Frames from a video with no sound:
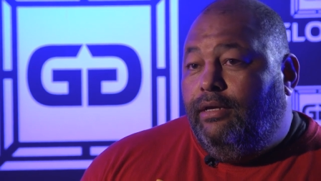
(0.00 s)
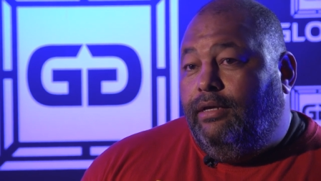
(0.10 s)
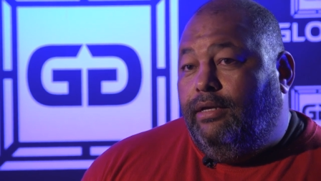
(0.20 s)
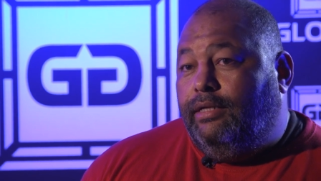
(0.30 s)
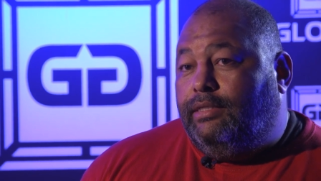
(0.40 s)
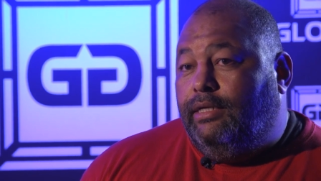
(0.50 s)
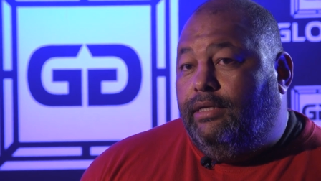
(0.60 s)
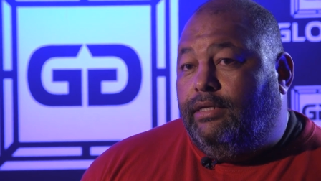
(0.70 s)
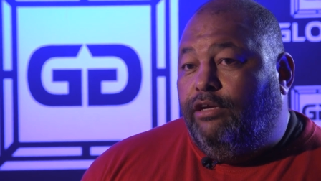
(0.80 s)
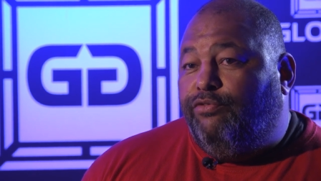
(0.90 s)
And I
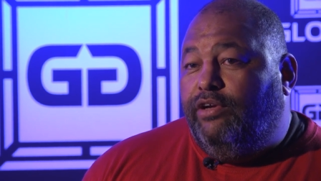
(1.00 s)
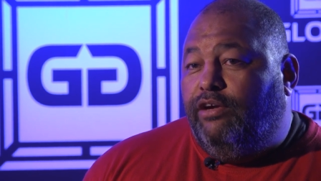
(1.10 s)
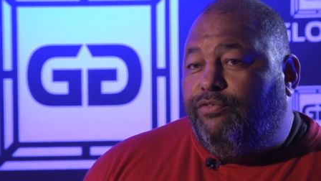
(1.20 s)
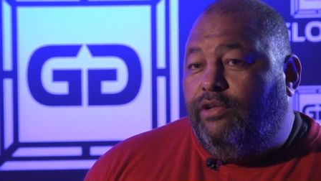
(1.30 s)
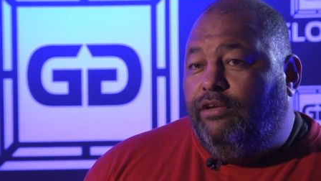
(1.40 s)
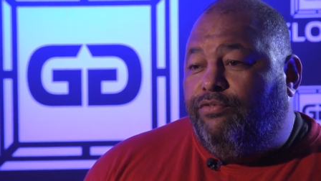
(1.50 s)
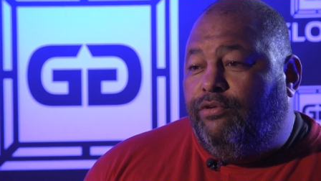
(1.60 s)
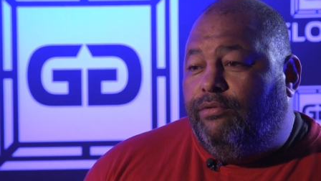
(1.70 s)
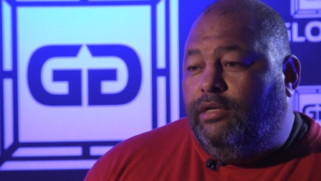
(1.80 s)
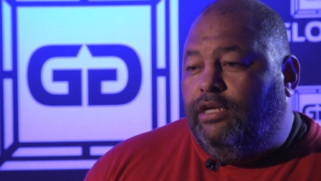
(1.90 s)
think if we have, if
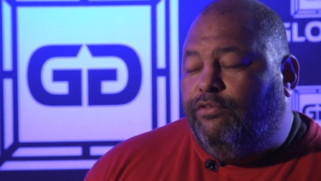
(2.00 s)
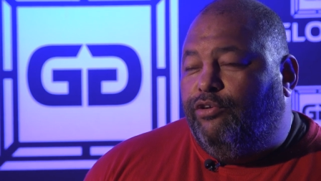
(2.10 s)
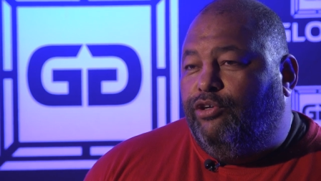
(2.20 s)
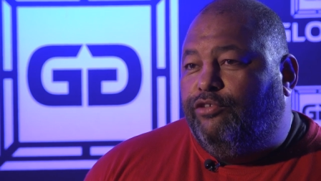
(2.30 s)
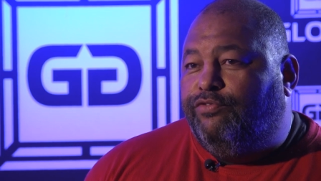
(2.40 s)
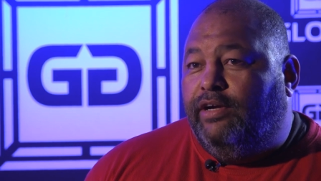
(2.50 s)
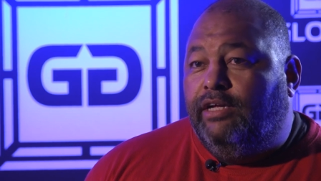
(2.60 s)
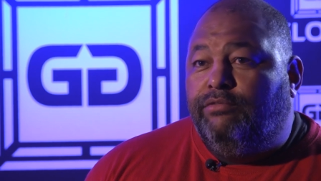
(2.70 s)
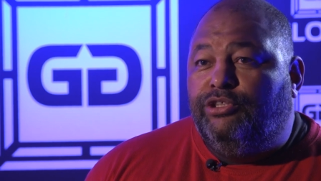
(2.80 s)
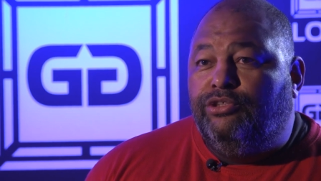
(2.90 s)
we want to have a good
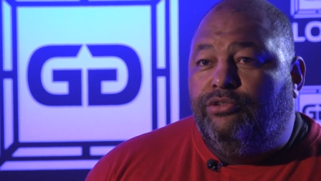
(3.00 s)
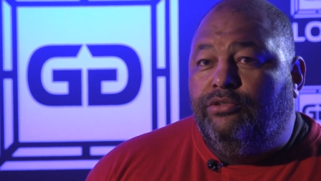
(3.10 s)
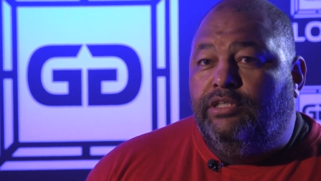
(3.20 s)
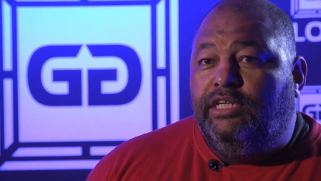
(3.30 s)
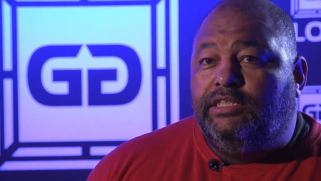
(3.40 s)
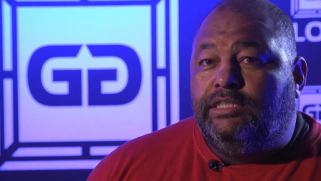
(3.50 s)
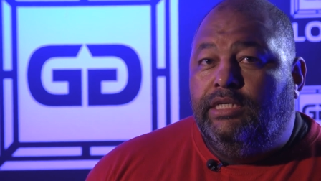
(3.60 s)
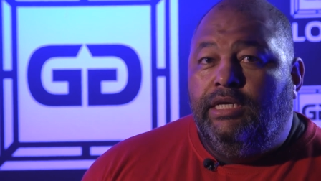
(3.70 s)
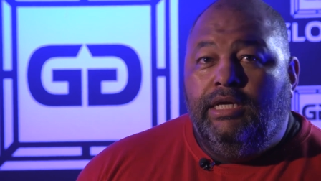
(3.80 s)
fight, we should do this